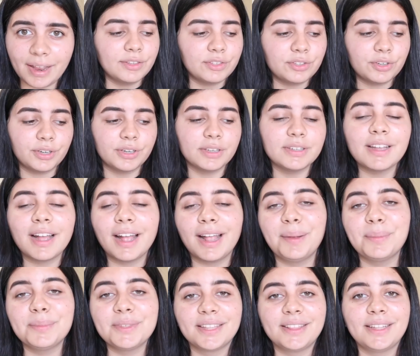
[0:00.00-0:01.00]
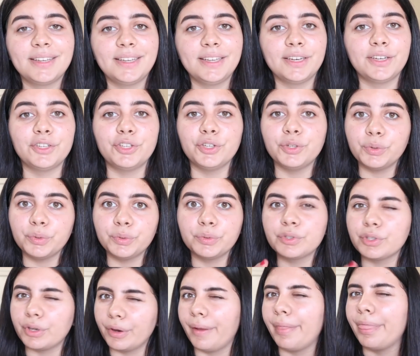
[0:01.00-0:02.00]
the certain times that they need to do
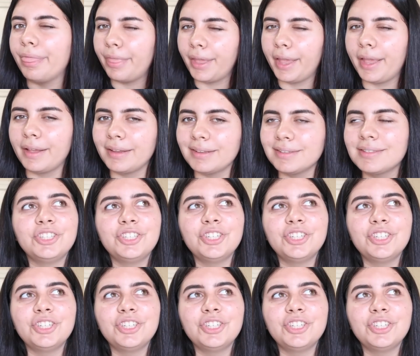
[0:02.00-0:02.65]
certain things,